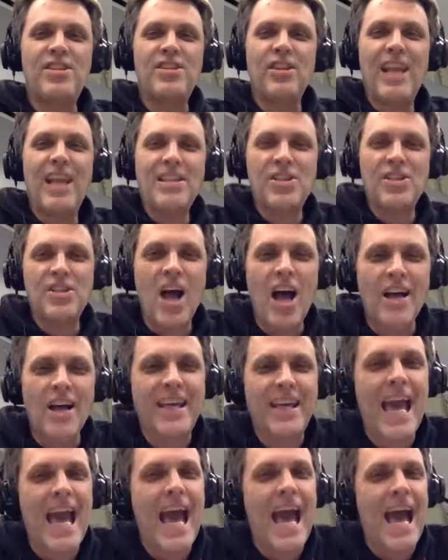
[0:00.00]
so let's talk
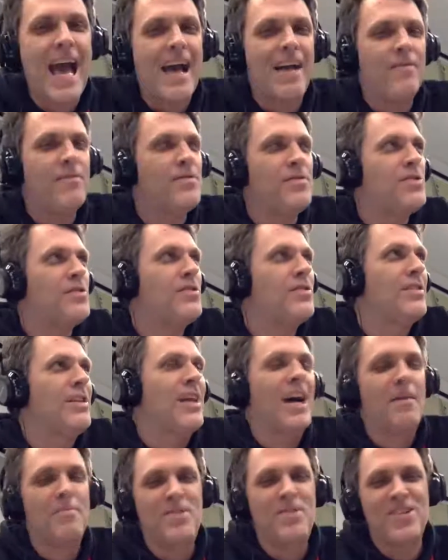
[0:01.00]
Cavs. No,
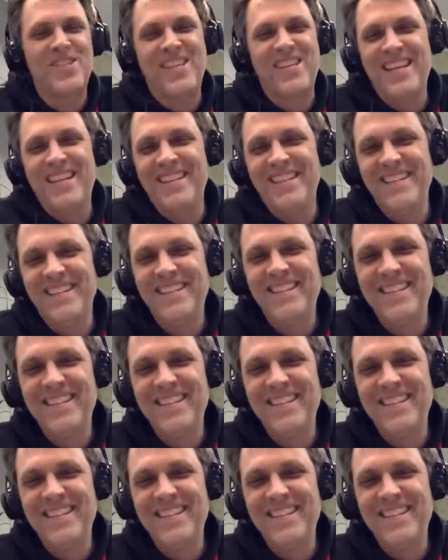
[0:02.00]
I'm just kidding.